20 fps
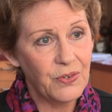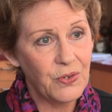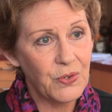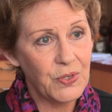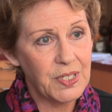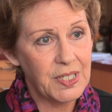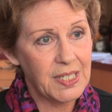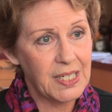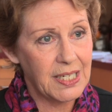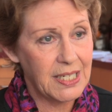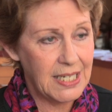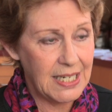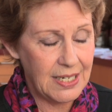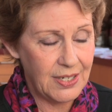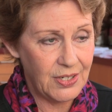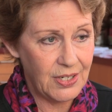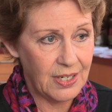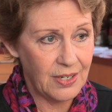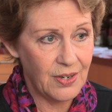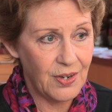of course, is a
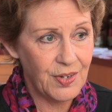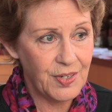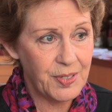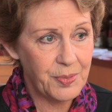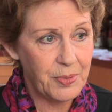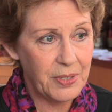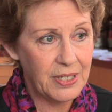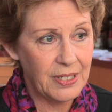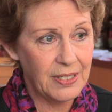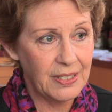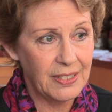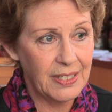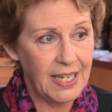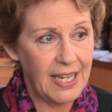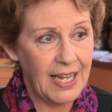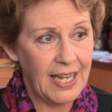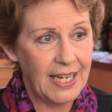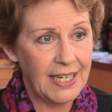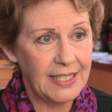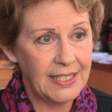teaching hospital,
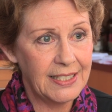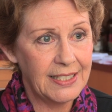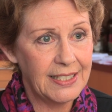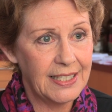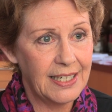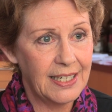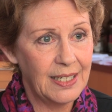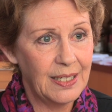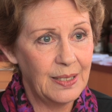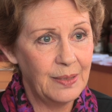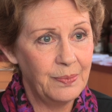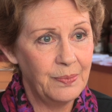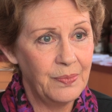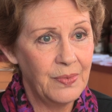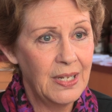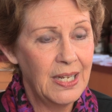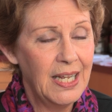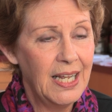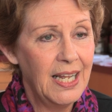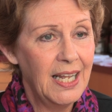and
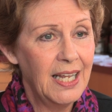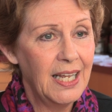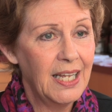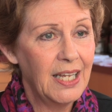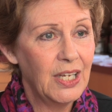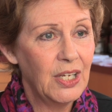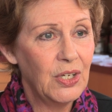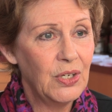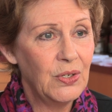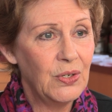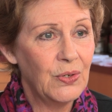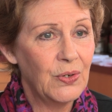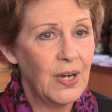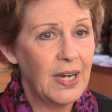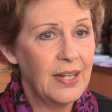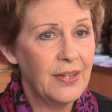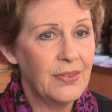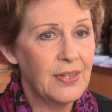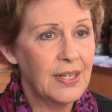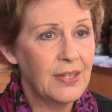um, you know,
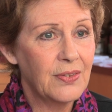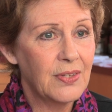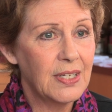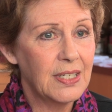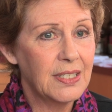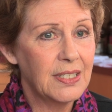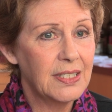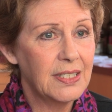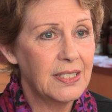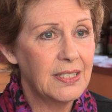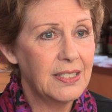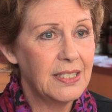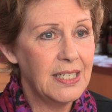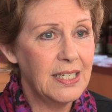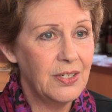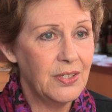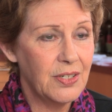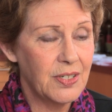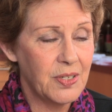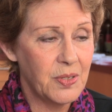I think that
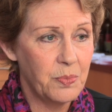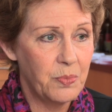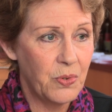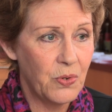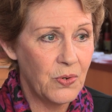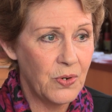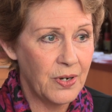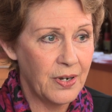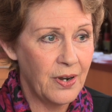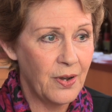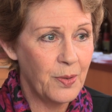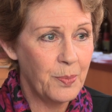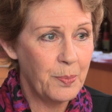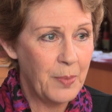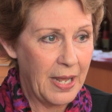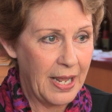teachers are born, not